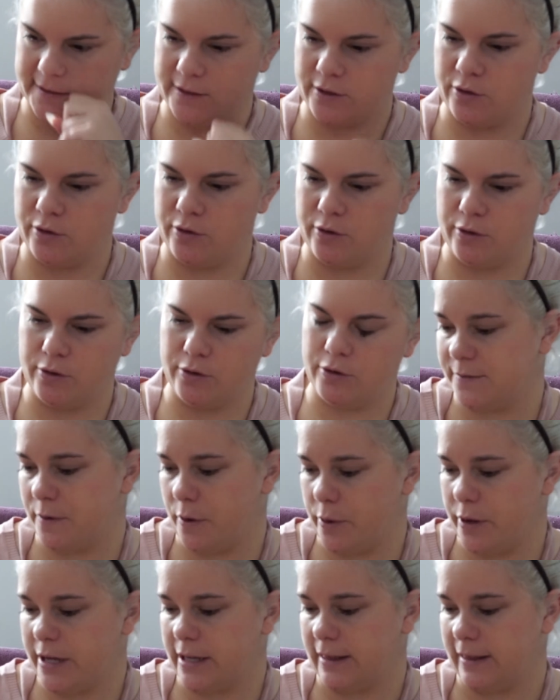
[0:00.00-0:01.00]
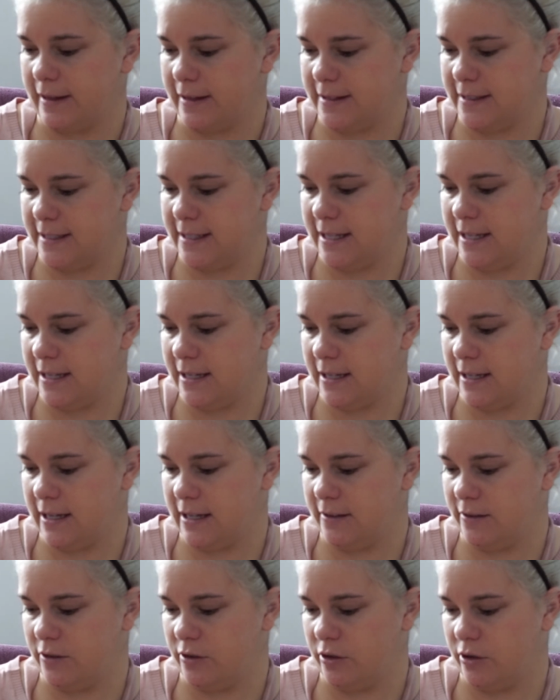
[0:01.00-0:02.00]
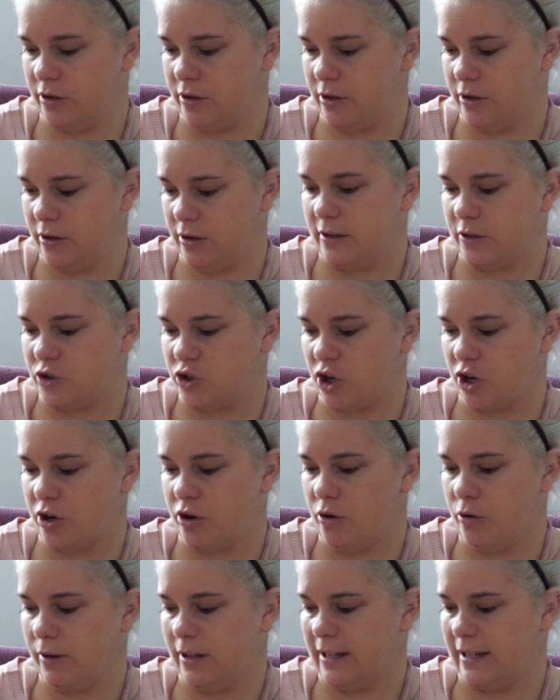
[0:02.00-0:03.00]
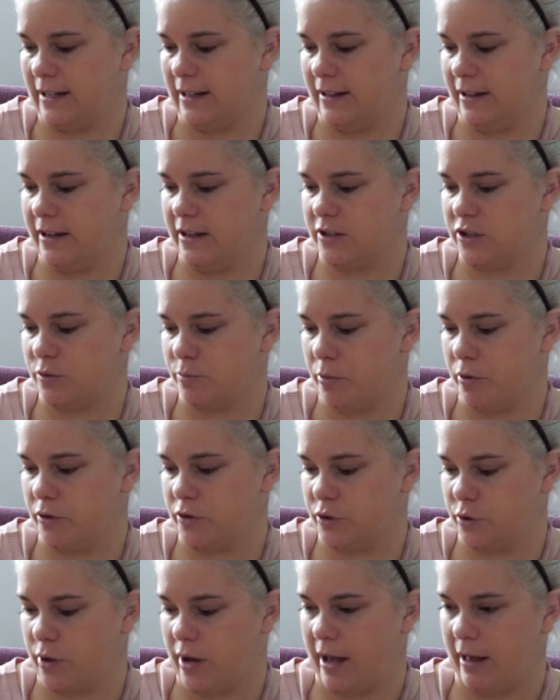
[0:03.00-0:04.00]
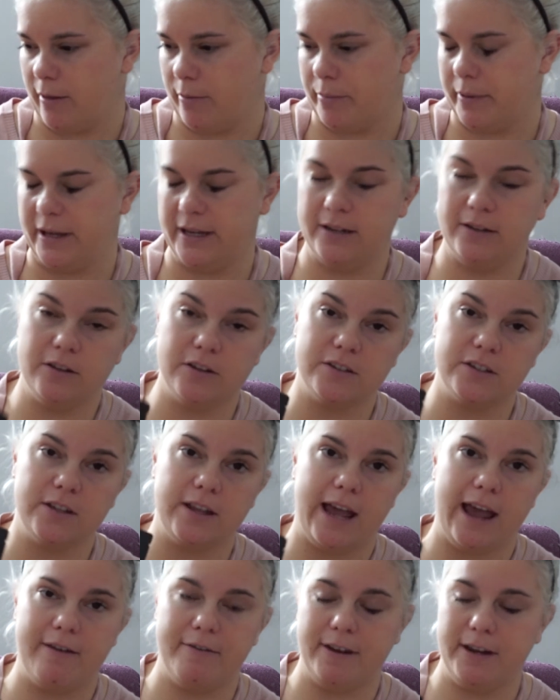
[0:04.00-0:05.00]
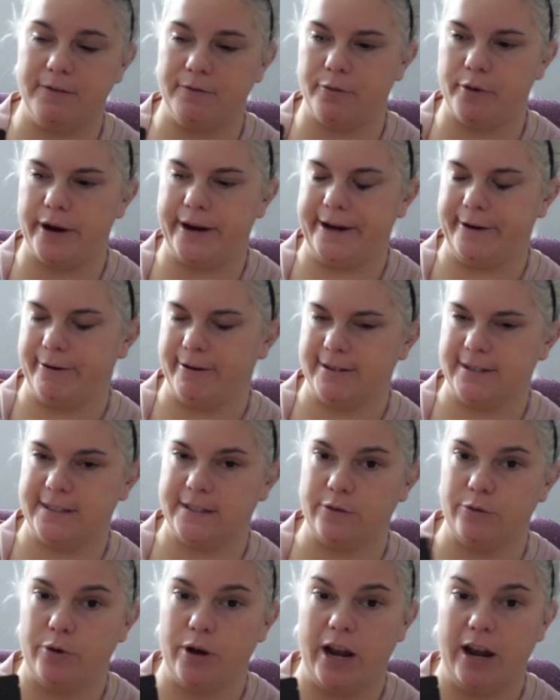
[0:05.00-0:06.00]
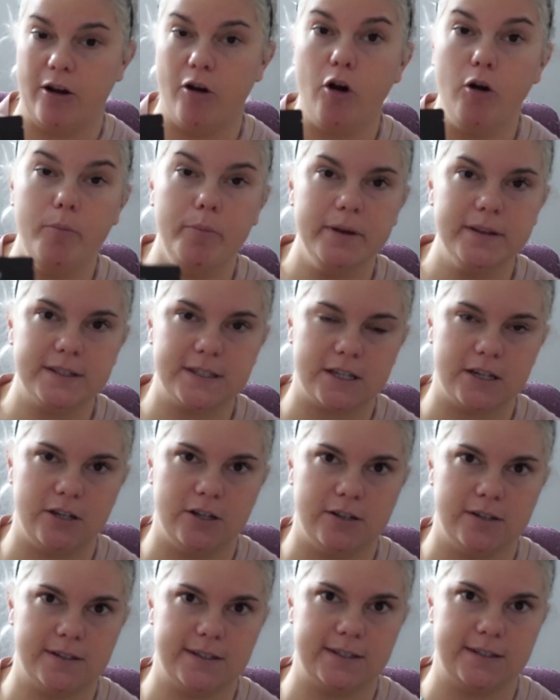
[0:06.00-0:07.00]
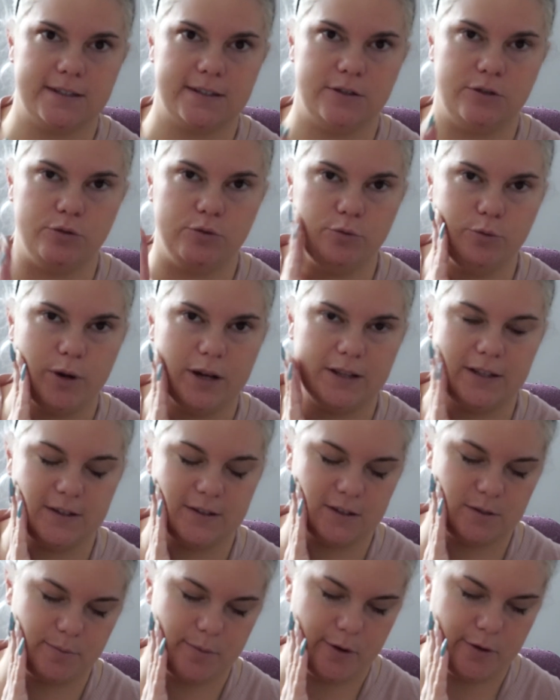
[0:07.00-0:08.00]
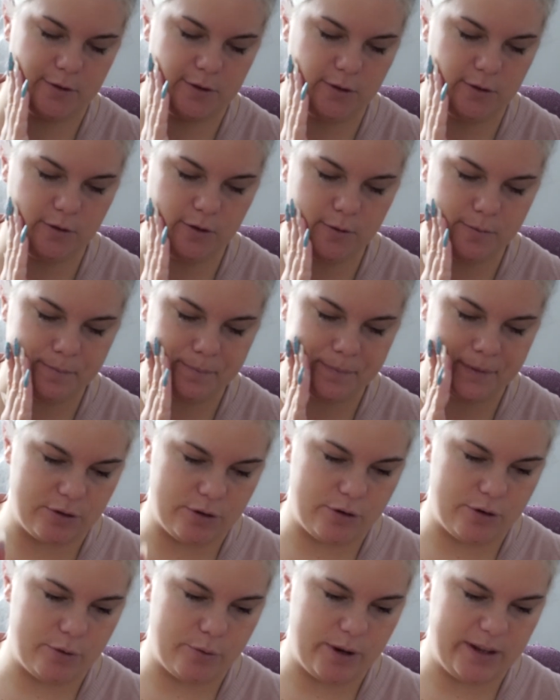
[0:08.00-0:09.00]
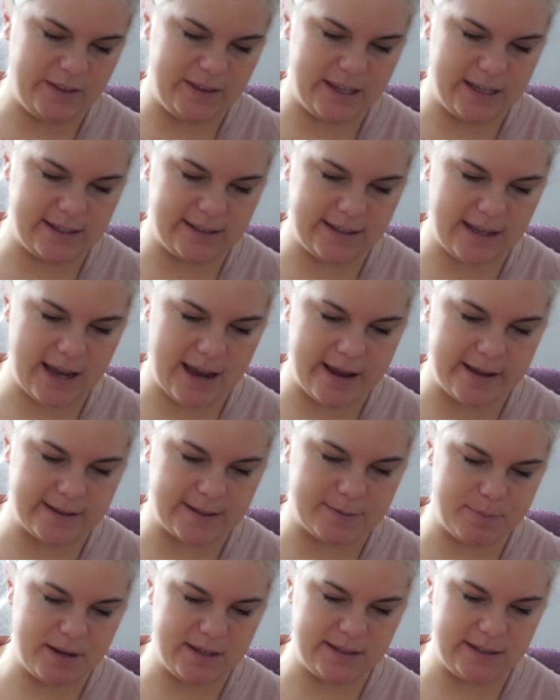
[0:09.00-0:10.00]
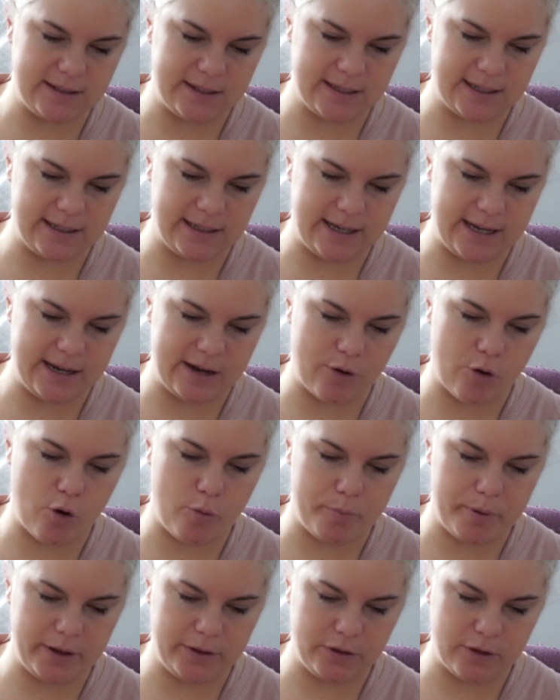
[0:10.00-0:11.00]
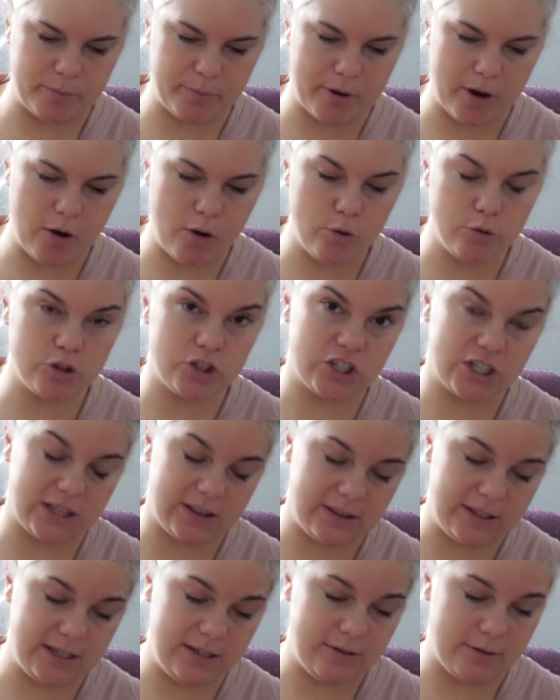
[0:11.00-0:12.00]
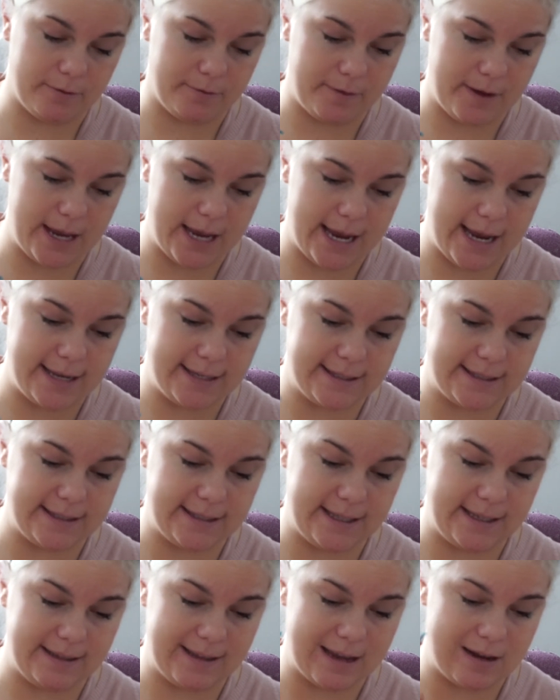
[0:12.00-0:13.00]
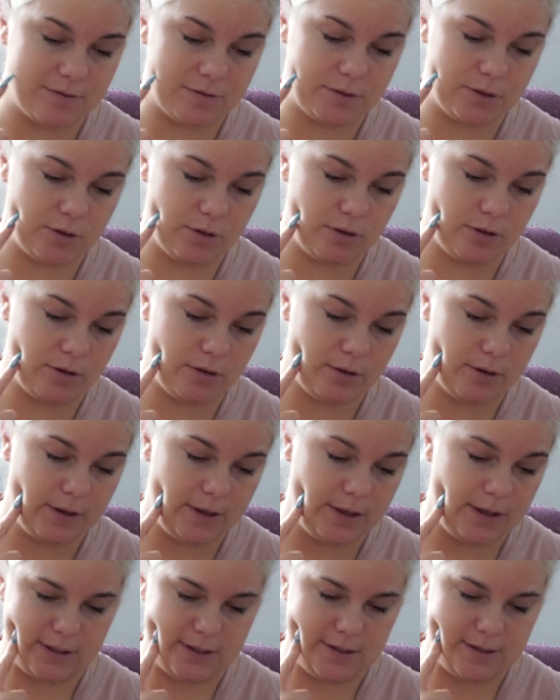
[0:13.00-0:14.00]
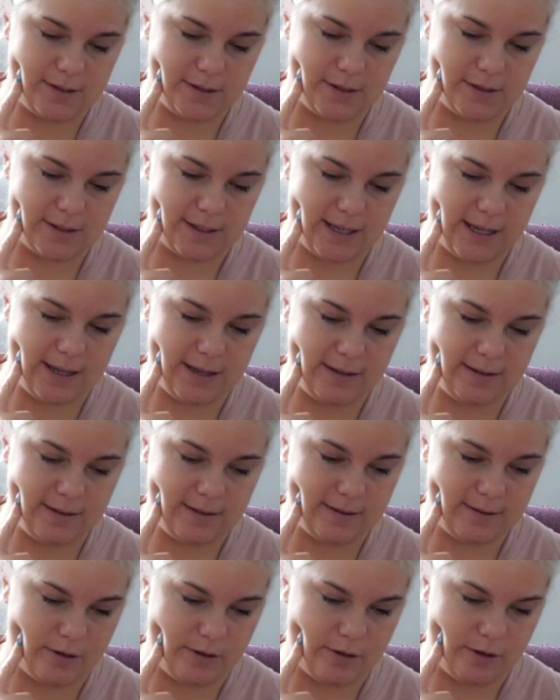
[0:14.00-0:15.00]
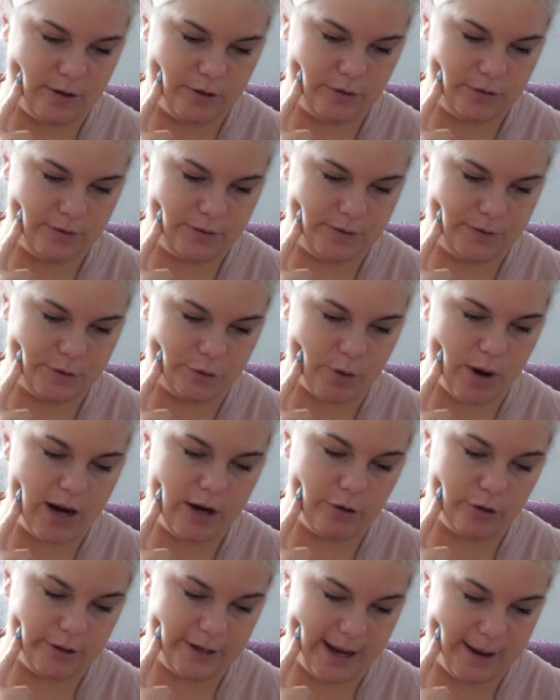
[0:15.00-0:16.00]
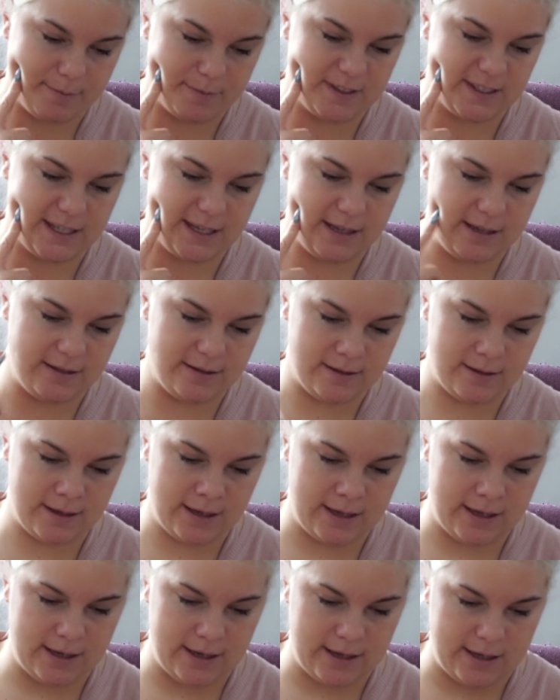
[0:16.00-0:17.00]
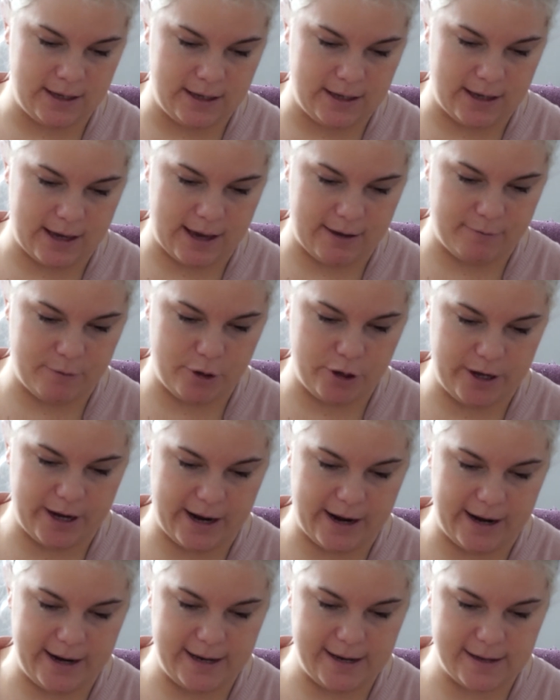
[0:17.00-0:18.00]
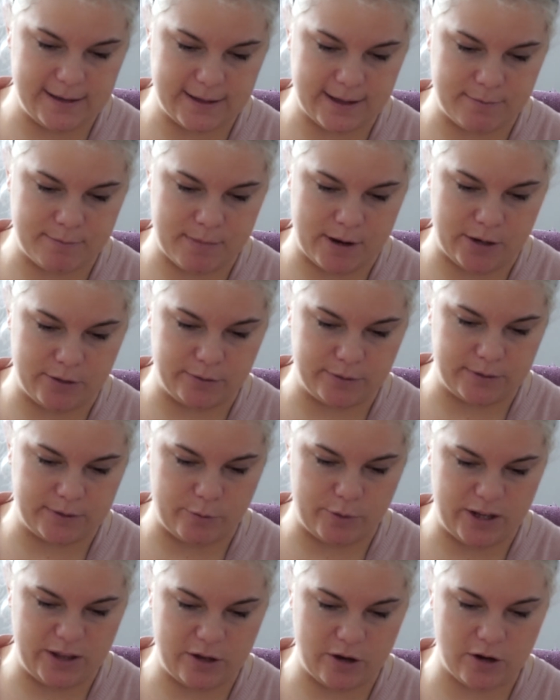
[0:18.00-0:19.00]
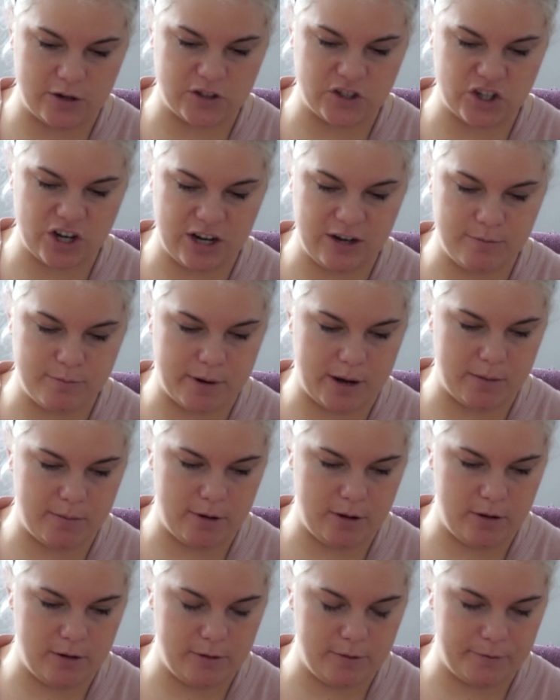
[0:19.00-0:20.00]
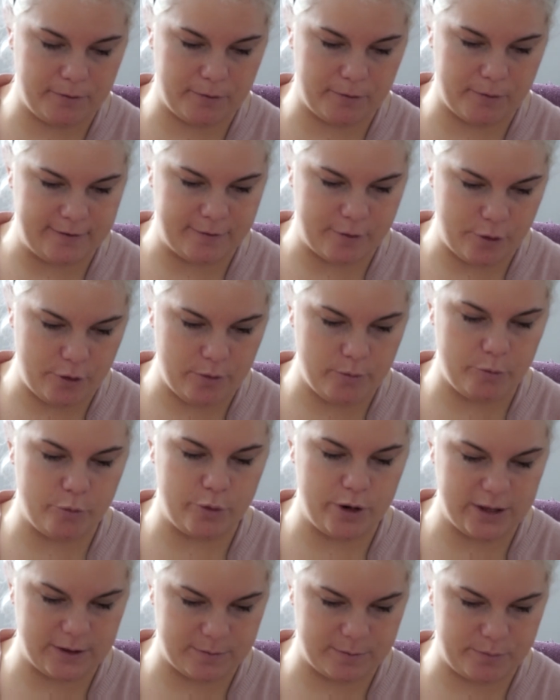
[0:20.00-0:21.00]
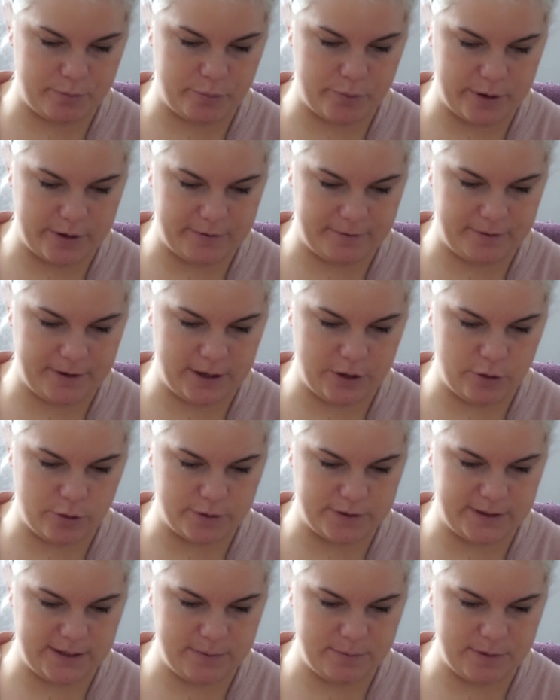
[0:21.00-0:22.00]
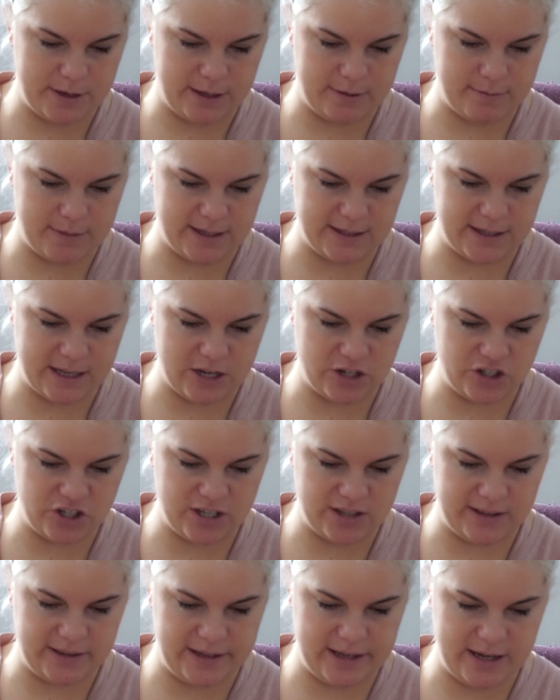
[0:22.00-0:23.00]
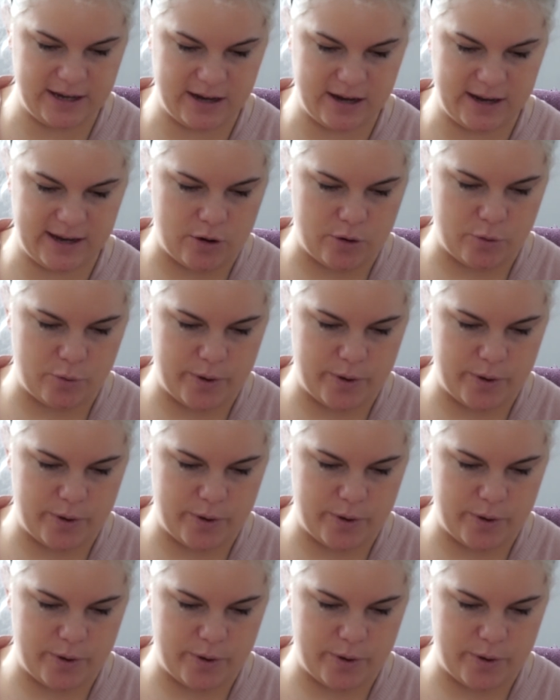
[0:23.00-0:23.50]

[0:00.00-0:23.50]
So it's very cleansing, and the charcoal in clay it's supposed to help, and it doesn't have any fragrance. So I hope it's gonna do what it's supposed to do. So what they say, basically open the pouch, clean the face, then after cleans the skin on dry or damp skin, avoid eyes and mouth. When oxygen bubble form, wet fingertip and massage gently.